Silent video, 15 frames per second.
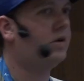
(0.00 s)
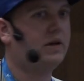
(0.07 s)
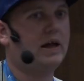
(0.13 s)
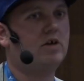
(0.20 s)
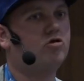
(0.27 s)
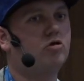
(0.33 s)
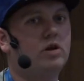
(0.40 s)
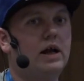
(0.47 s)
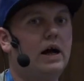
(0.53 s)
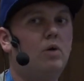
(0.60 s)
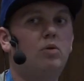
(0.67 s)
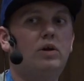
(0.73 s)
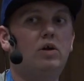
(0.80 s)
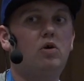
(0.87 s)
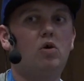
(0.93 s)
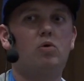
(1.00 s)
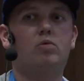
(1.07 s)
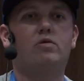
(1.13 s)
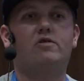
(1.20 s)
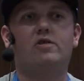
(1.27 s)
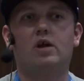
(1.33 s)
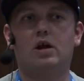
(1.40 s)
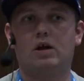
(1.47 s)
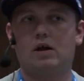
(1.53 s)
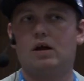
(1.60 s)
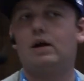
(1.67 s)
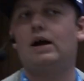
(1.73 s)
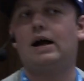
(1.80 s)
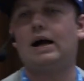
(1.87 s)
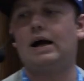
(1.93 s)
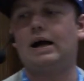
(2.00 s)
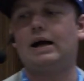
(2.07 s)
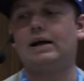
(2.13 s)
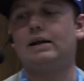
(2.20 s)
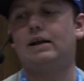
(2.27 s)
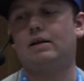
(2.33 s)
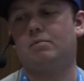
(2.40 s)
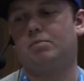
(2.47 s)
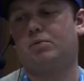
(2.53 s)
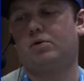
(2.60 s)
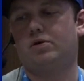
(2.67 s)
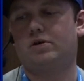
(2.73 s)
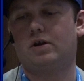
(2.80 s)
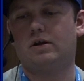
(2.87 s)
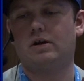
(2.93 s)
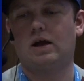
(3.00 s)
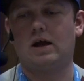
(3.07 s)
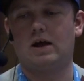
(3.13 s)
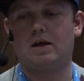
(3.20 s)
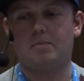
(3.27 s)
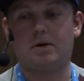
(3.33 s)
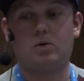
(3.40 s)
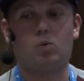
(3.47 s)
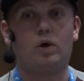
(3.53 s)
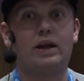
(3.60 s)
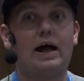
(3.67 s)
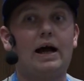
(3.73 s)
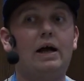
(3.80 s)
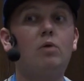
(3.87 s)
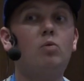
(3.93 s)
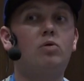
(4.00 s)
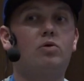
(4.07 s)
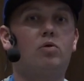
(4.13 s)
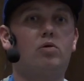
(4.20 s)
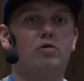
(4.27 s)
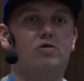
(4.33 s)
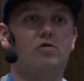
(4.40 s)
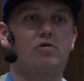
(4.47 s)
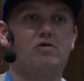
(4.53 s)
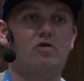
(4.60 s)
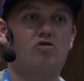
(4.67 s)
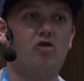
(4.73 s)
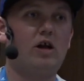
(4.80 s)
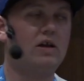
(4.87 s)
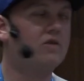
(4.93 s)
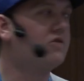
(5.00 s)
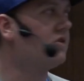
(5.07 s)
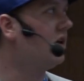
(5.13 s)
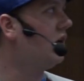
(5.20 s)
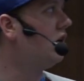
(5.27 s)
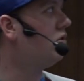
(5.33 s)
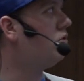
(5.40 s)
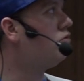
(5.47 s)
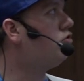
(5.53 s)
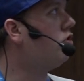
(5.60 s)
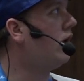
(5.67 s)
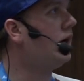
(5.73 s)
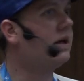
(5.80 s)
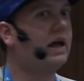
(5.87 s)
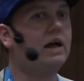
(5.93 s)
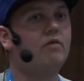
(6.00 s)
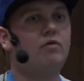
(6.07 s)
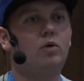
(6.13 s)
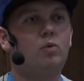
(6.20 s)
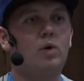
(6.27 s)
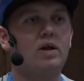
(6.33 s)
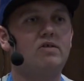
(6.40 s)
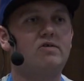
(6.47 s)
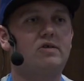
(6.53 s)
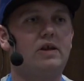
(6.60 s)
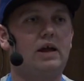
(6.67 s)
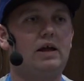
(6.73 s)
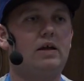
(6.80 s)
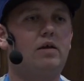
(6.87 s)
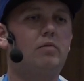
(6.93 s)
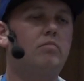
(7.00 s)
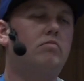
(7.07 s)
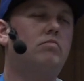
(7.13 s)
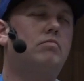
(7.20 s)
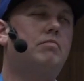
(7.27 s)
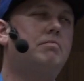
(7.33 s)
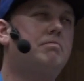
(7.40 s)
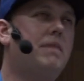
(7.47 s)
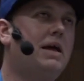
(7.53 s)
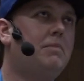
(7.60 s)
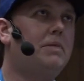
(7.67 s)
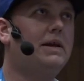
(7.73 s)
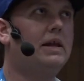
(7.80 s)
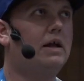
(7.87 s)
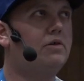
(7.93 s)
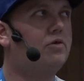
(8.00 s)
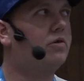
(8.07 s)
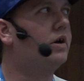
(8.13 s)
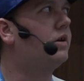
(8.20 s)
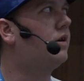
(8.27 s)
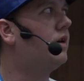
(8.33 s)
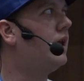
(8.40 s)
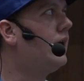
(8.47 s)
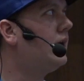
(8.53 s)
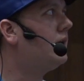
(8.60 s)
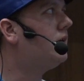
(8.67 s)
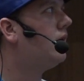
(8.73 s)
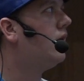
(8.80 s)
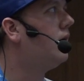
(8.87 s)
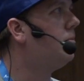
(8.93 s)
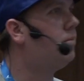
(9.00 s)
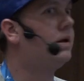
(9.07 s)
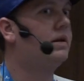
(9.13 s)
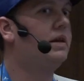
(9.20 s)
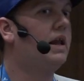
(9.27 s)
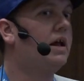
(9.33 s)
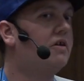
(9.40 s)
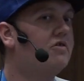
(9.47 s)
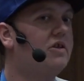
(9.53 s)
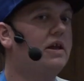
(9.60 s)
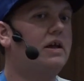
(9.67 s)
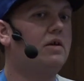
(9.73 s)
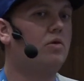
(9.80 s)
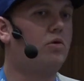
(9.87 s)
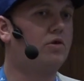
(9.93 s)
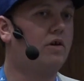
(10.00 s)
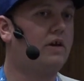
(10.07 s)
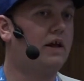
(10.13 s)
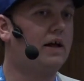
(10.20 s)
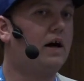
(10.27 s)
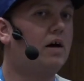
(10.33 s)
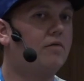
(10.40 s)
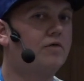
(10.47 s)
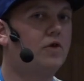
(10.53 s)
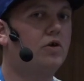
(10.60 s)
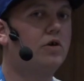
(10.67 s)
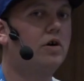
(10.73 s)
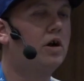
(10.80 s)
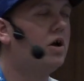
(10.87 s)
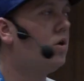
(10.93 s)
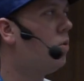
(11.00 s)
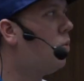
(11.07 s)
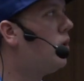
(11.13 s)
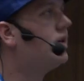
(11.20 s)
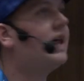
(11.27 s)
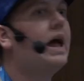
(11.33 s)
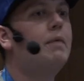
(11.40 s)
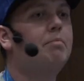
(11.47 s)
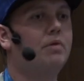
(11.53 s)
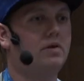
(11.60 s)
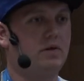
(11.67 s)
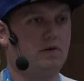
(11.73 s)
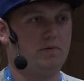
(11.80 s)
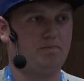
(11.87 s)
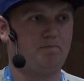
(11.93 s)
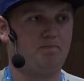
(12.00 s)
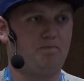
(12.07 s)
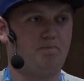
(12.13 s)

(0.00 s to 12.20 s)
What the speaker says: protection, how it goes. Highly important. But what I would also suggest to check every Wednesday, maybe not during the night, but next day or the day after, what happened.